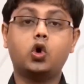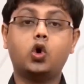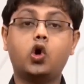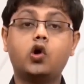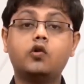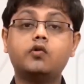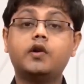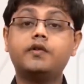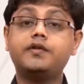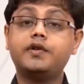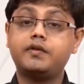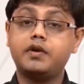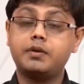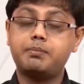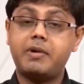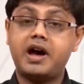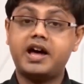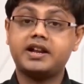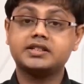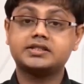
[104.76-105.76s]

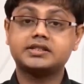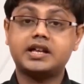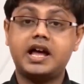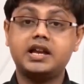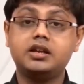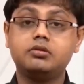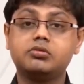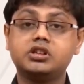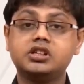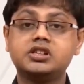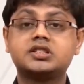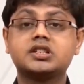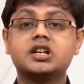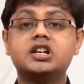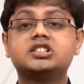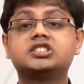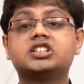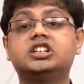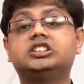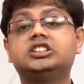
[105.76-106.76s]
Ovoviviparous animals
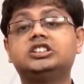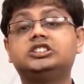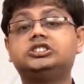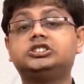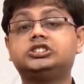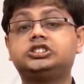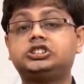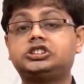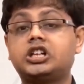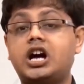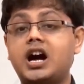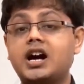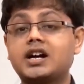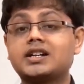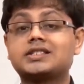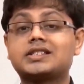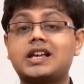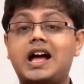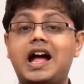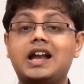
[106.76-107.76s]
such as
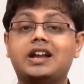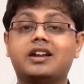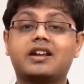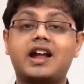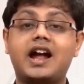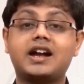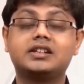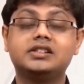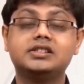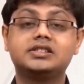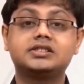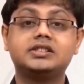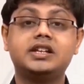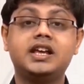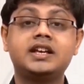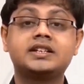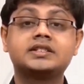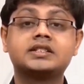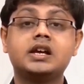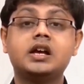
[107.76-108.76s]
sharks and
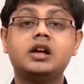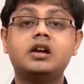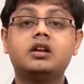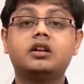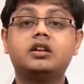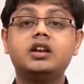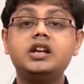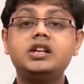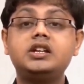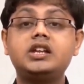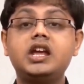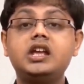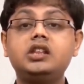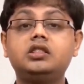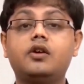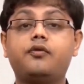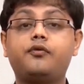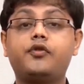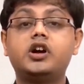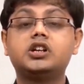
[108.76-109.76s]
rattlesnakes
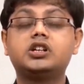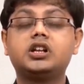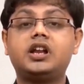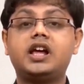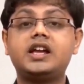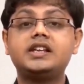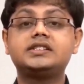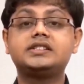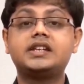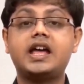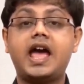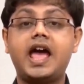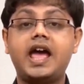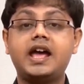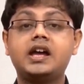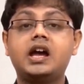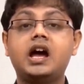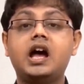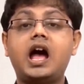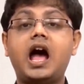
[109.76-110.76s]
retain the fertilized
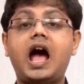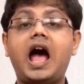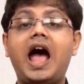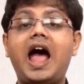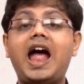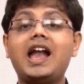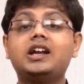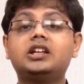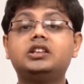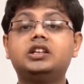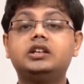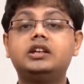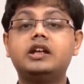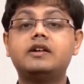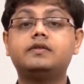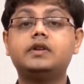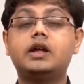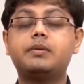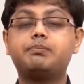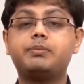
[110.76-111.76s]
egg, and the
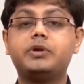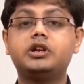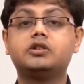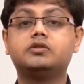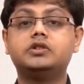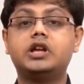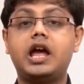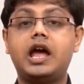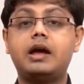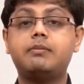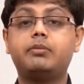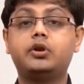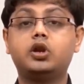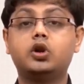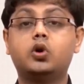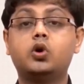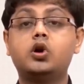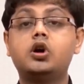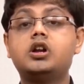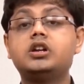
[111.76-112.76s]
development of the
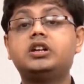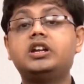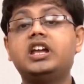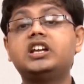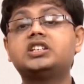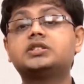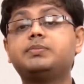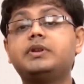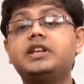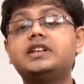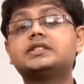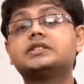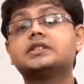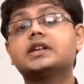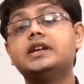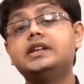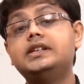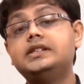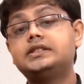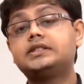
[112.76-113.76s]
embryo takes place
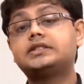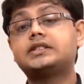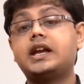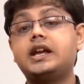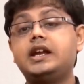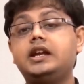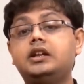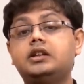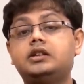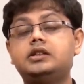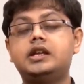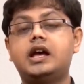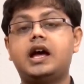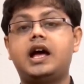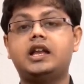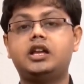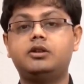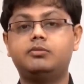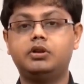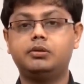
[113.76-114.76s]
inside the
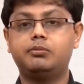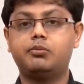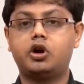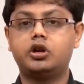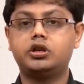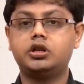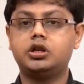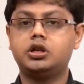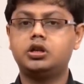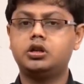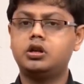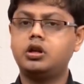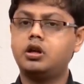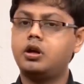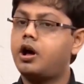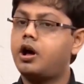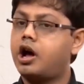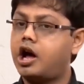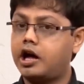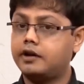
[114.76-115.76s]
animal body.
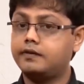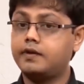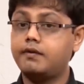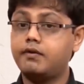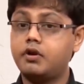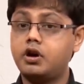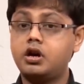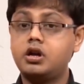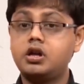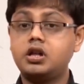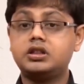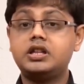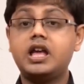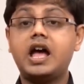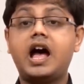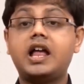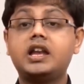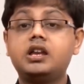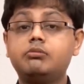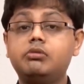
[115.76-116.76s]
However, the
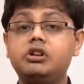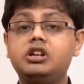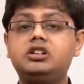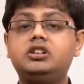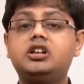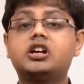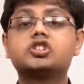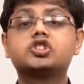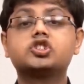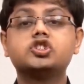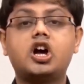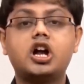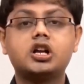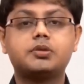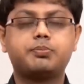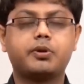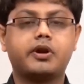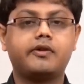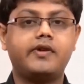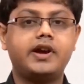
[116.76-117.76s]
animal does
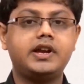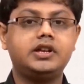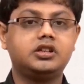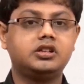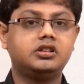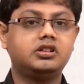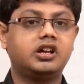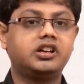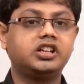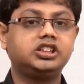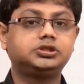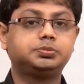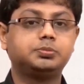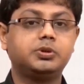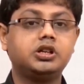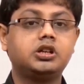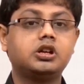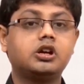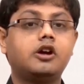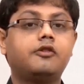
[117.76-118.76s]
not provide the
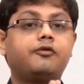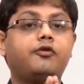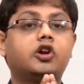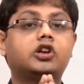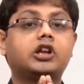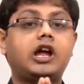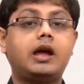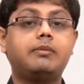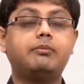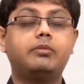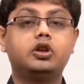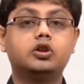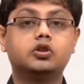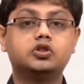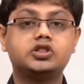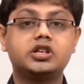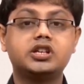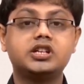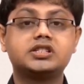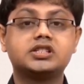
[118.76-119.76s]
nourishment for
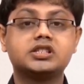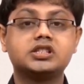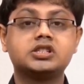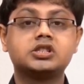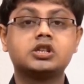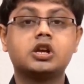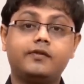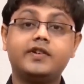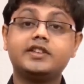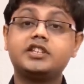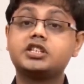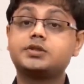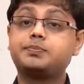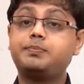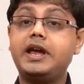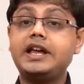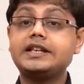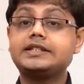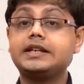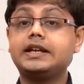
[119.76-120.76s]
embryogenesis, which is
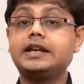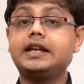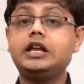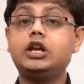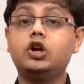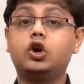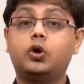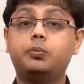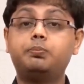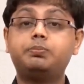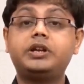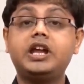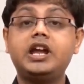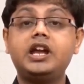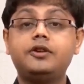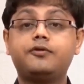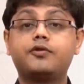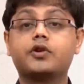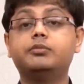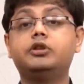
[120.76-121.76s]
basically
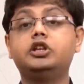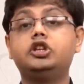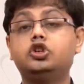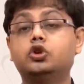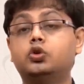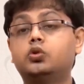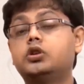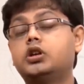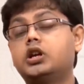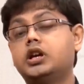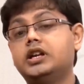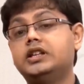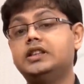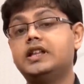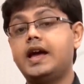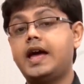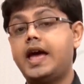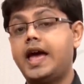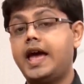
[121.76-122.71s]
obtained from the yolk in the